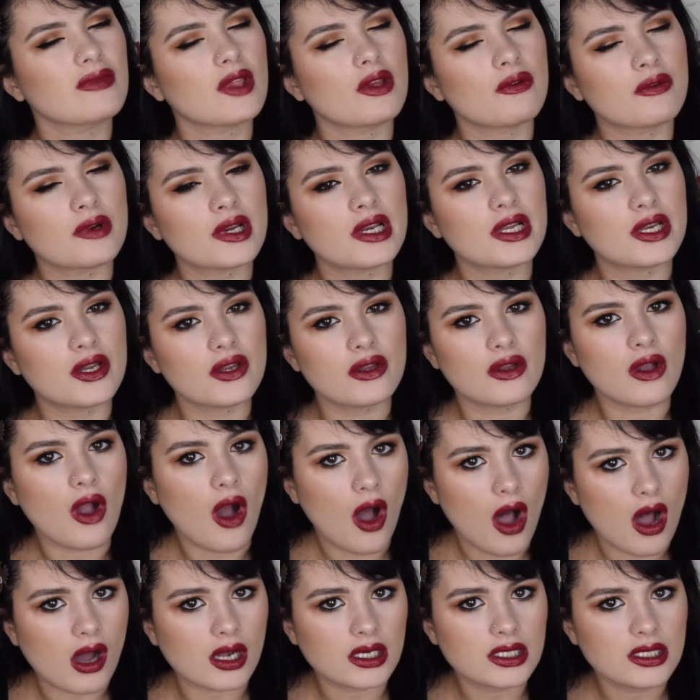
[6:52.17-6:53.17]
really
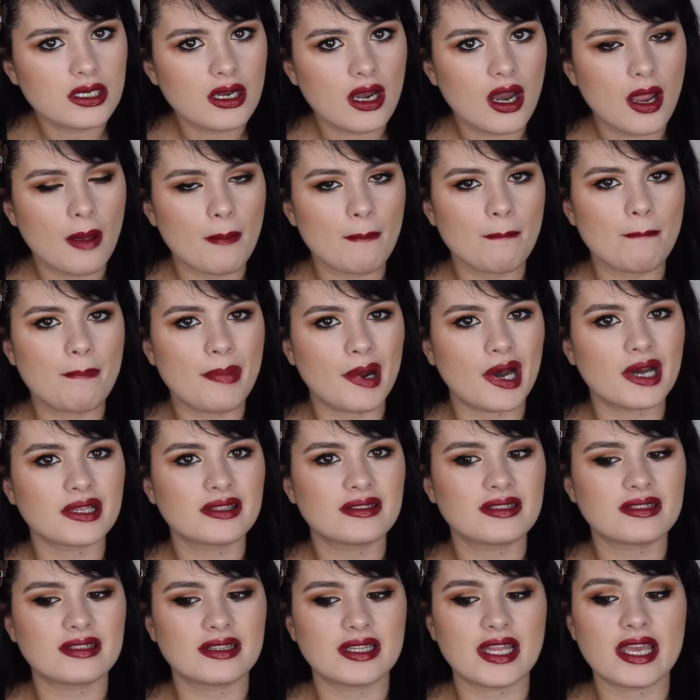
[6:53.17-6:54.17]
gone,
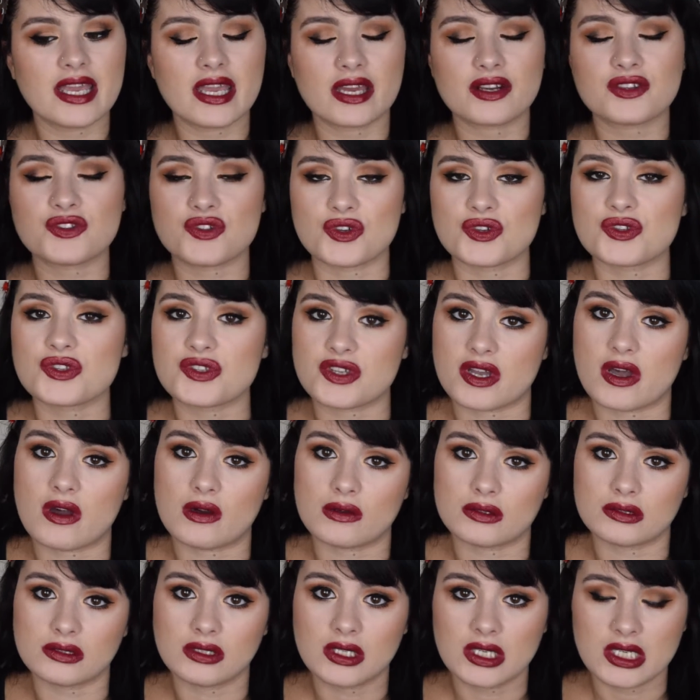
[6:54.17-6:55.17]
but they are toned
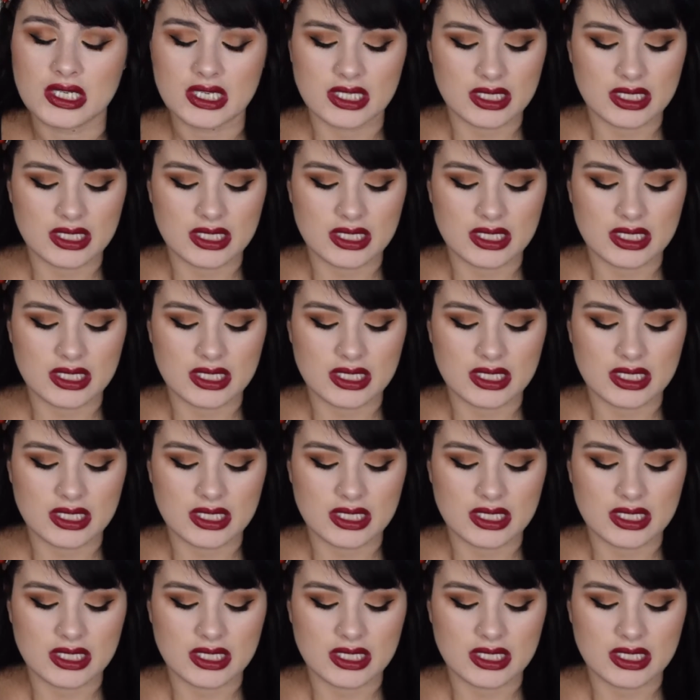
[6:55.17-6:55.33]
down.